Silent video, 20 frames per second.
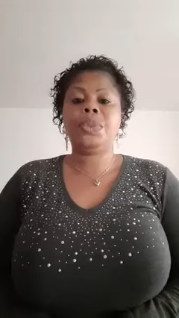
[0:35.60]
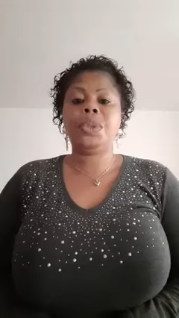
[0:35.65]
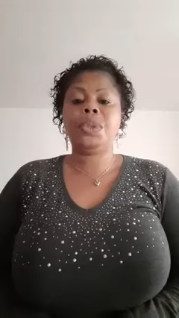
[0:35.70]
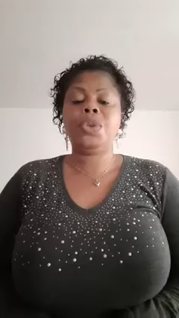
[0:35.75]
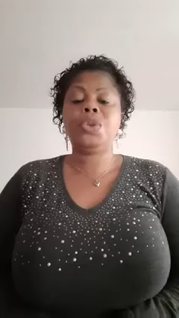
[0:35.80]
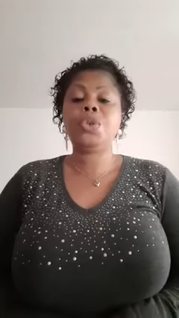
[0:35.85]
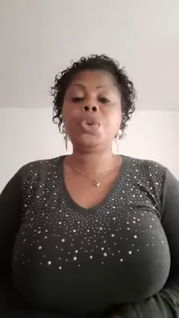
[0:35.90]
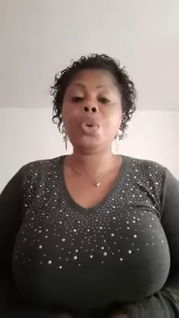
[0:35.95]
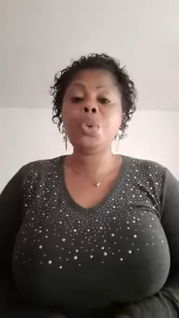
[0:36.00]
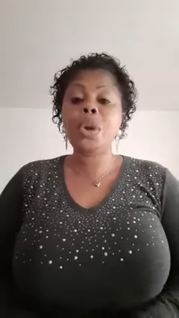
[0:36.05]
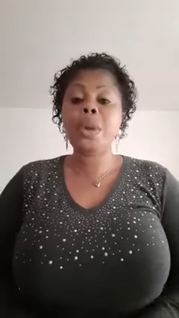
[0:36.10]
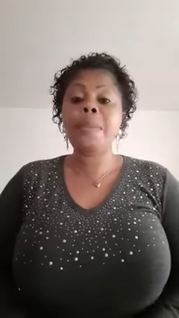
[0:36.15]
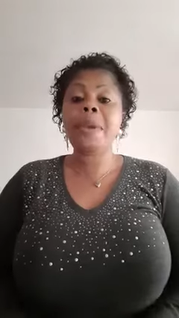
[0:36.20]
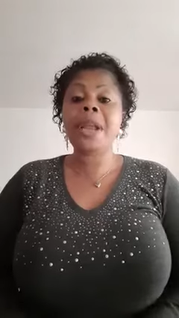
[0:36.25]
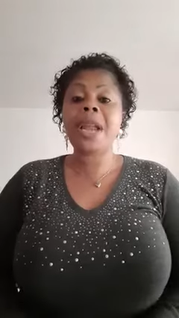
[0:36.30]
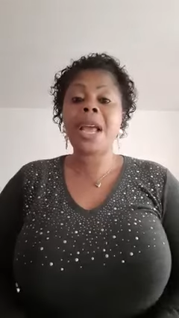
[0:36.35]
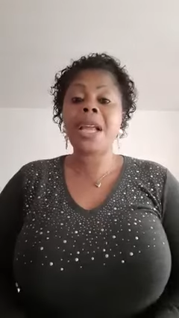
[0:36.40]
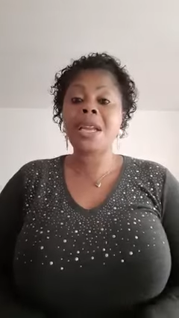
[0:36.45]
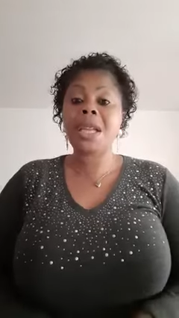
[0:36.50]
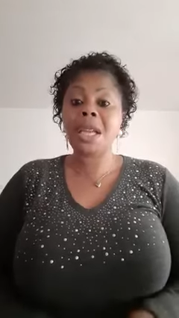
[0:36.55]
So
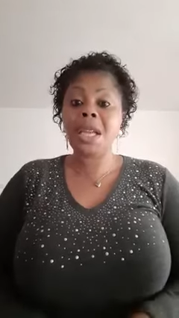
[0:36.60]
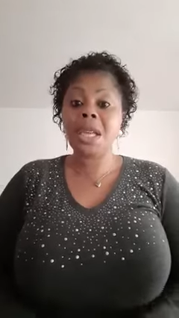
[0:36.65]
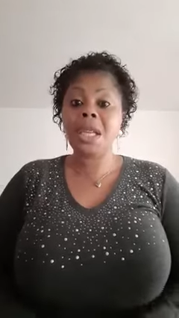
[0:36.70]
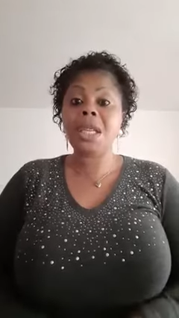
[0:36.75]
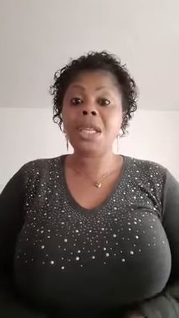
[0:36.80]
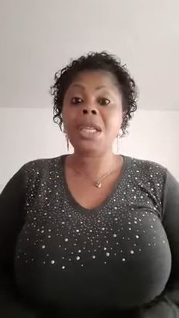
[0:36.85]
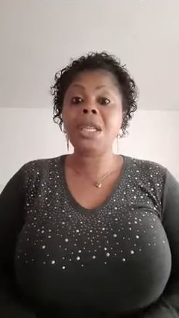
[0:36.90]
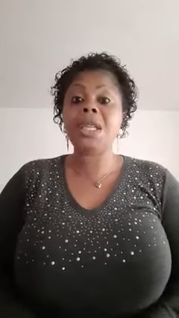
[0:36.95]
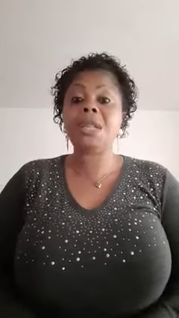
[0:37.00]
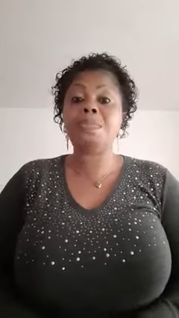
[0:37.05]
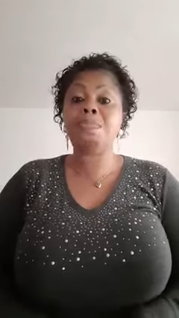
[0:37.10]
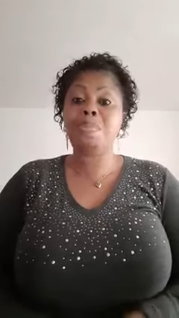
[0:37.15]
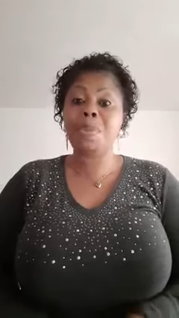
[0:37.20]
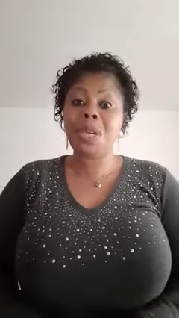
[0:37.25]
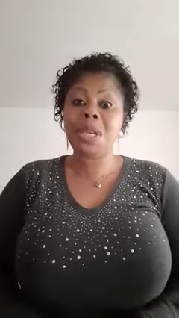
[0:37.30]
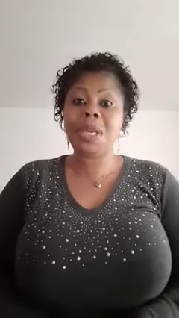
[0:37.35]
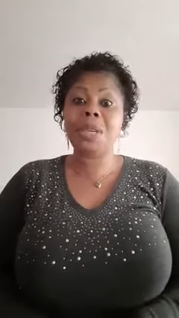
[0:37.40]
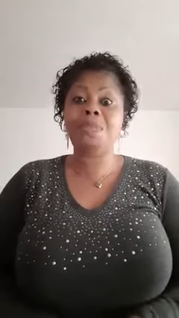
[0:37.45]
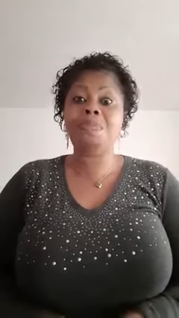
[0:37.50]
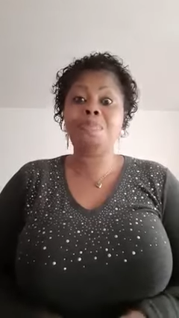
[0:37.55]
women are in this
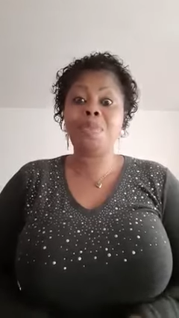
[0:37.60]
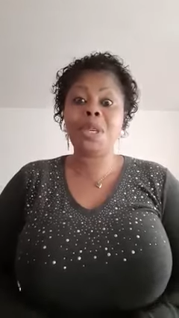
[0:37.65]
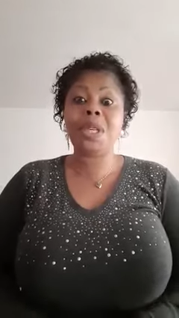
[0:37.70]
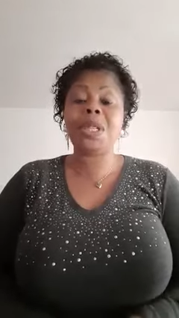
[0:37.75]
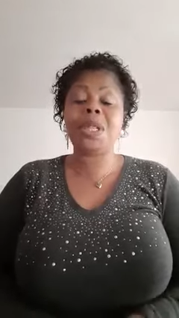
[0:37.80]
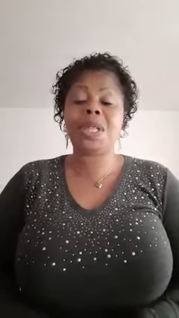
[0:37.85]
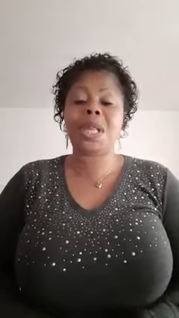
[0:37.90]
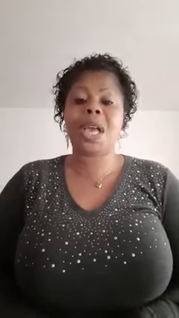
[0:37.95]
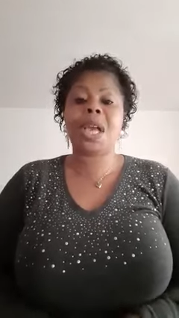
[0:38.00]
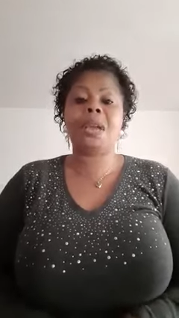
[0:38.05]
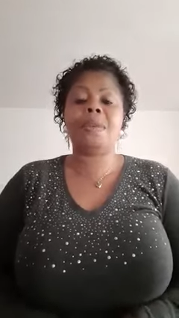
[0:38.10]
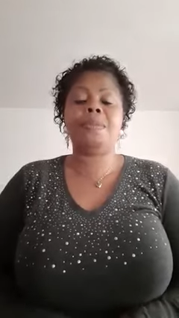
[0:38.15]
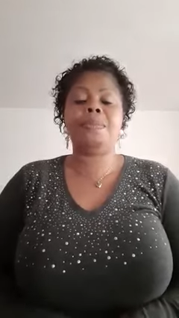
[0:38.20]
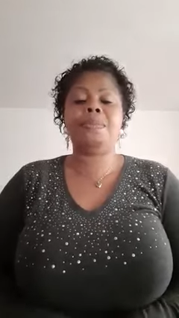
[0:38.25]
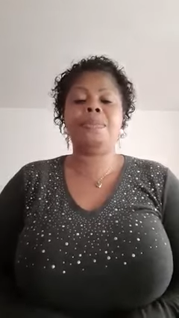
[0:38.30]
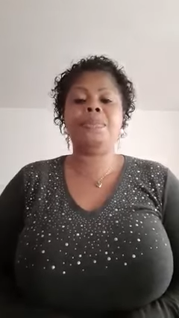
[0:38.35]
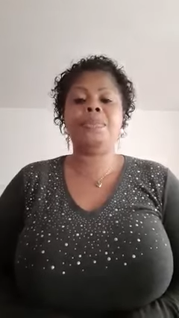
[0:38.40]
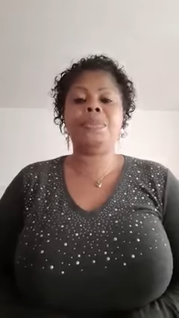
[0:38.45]
big, big time.